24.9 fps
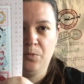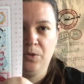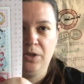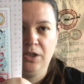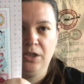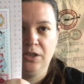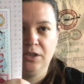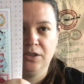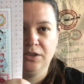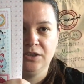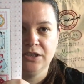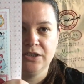where you
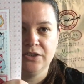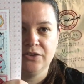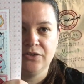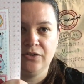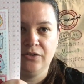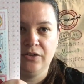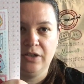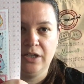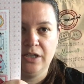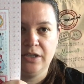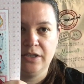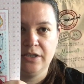could just
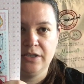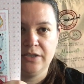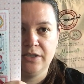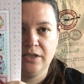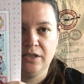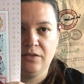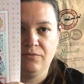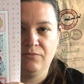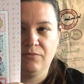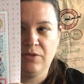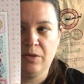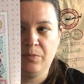do Alice
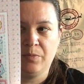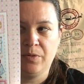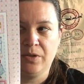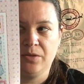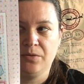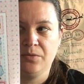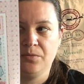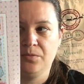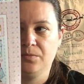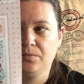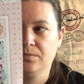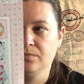and
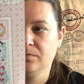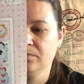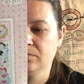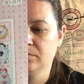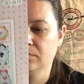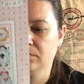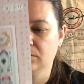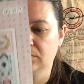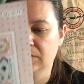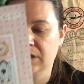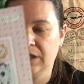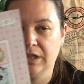Rabbit
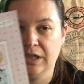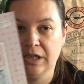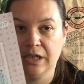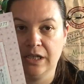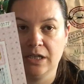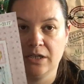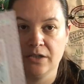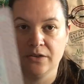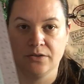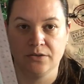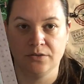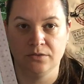and the
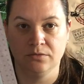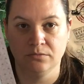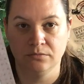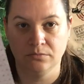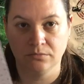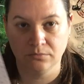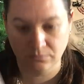castle.